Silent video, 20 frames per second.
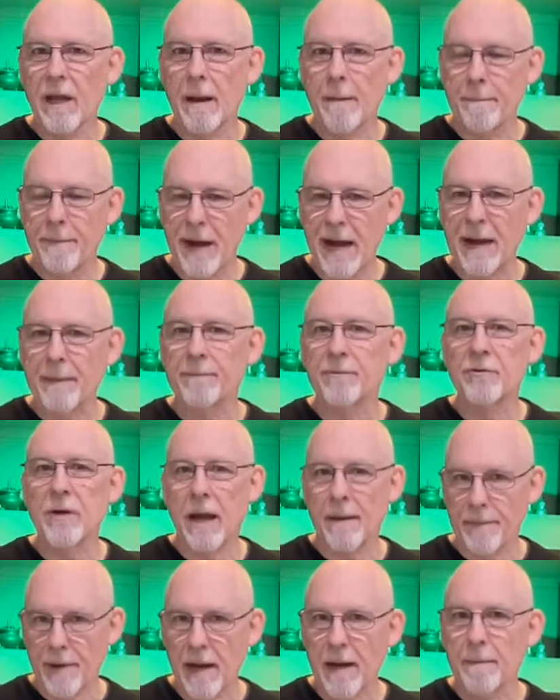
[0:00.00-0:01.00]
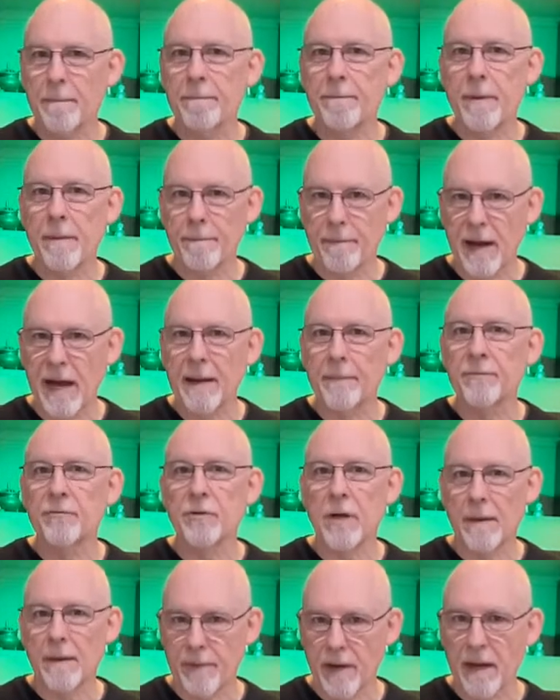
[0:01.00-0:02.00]
pop, drop up,
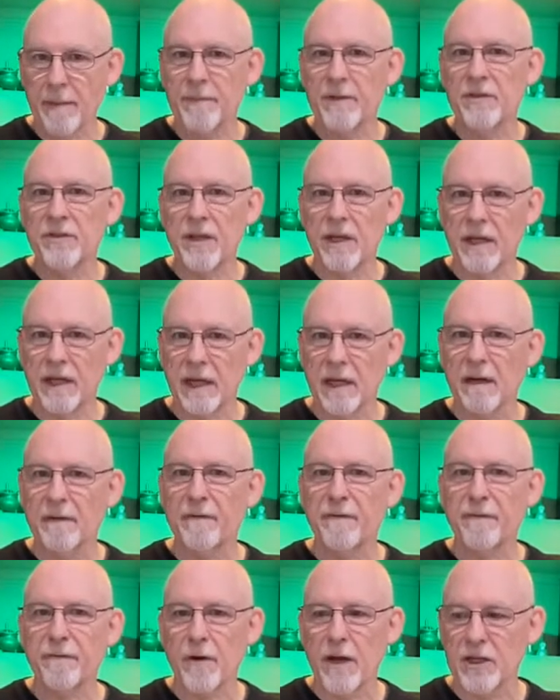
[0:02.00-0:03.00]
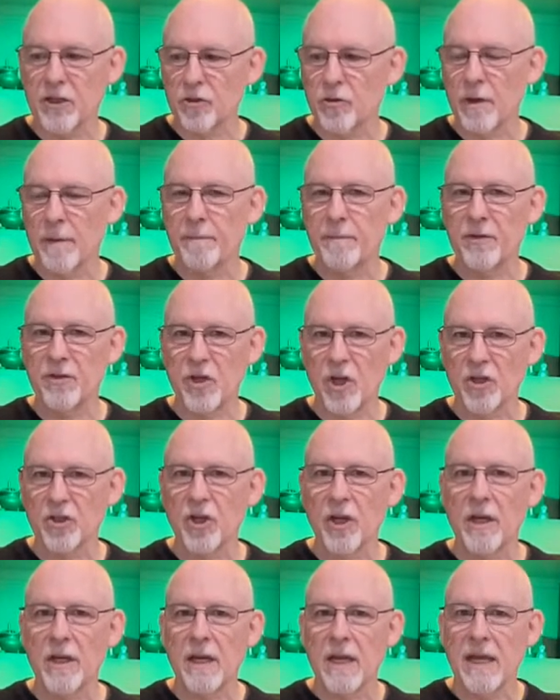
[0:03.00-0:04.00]
and sitting in a French grip
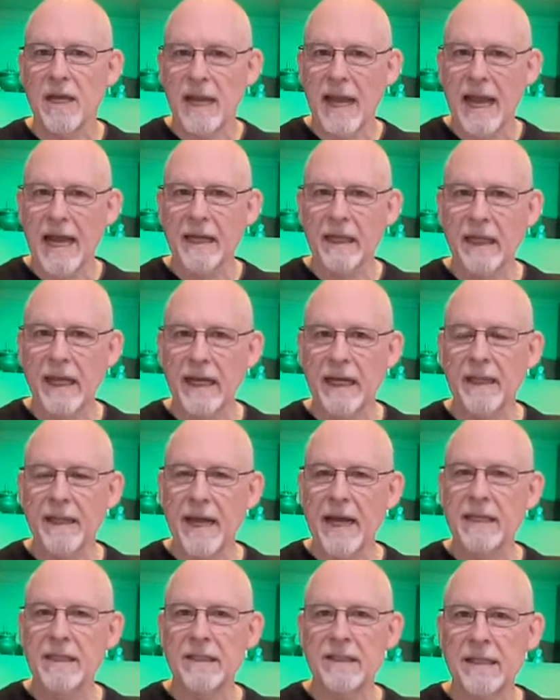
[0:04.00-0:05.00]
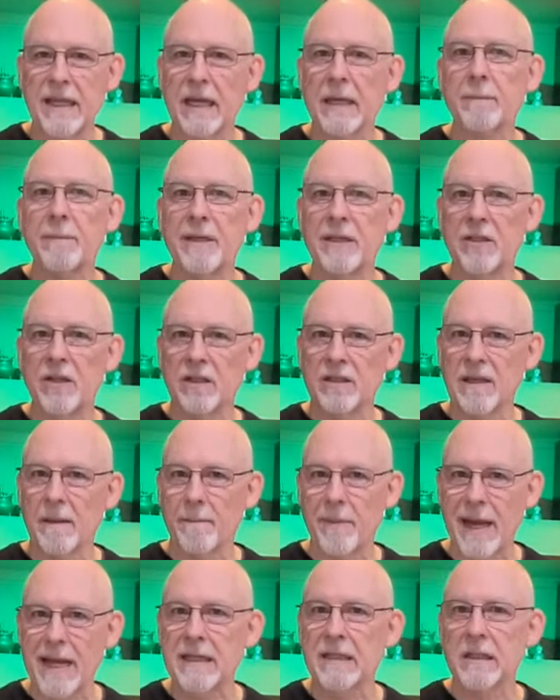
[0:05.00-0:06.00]
position and letting that stick be just a
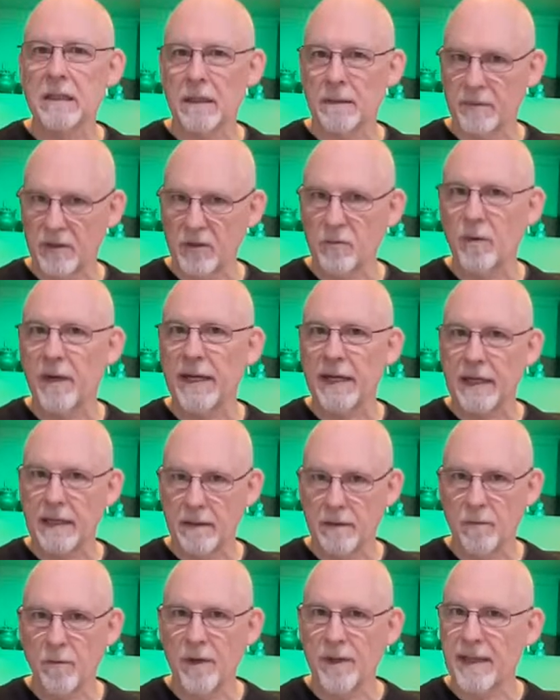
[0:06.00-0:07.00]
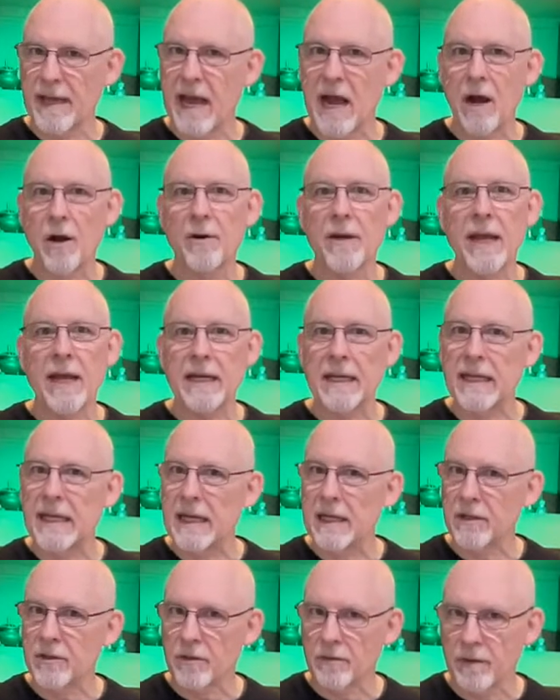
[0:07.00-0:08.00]
pendulum swinging without
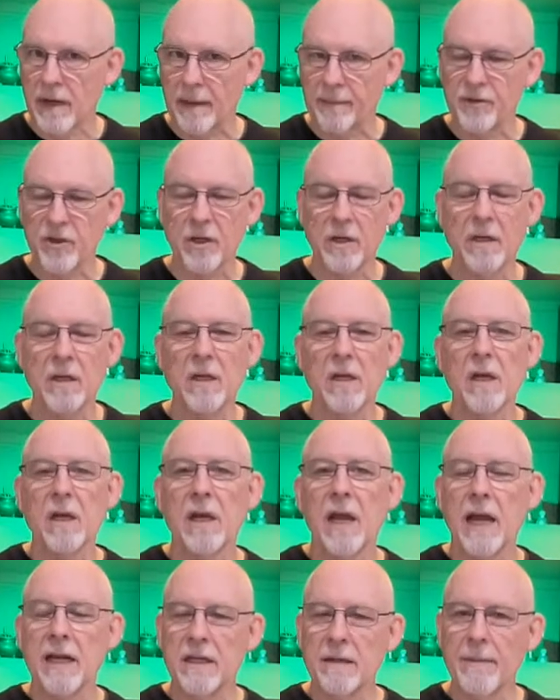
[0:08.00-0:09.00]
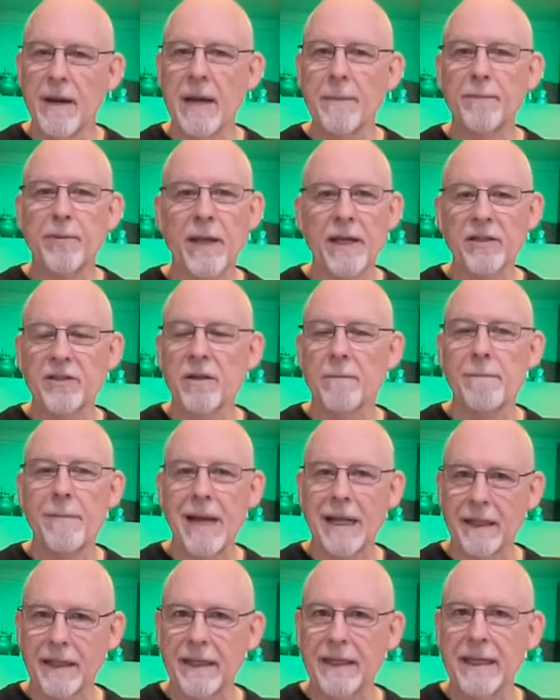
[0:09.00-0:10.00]
any interruption. And you might play some
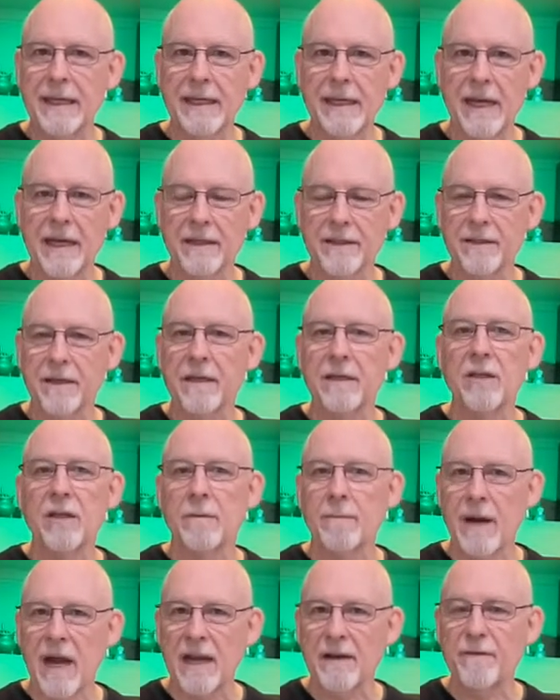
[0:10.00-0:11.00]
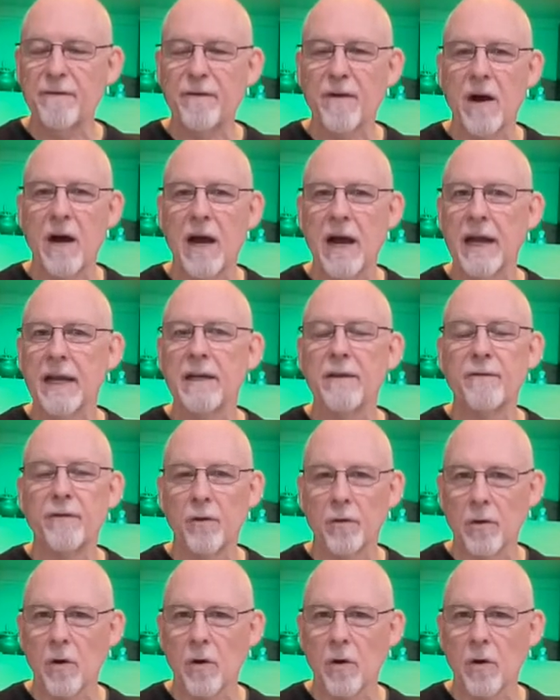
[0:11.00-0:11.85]
melody against it. You might find if you're